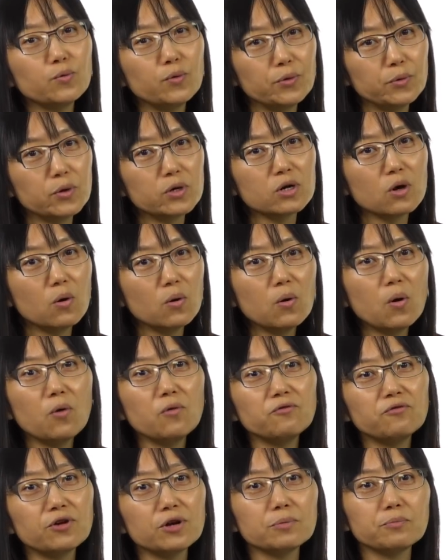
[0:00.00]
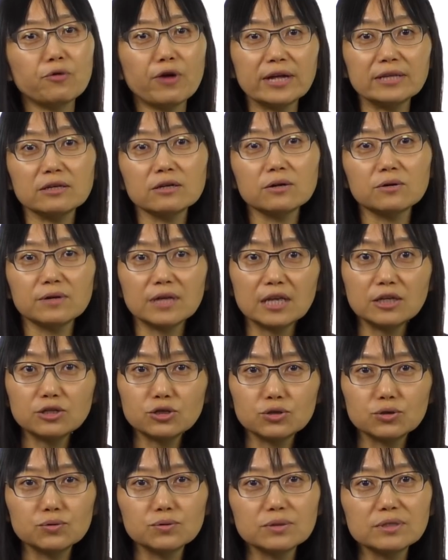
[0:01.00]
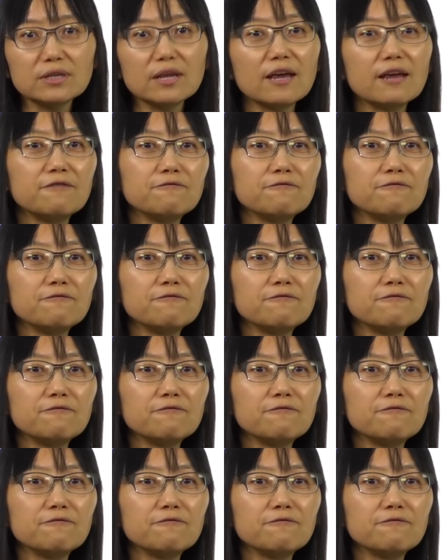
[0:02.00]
we will go over practical issues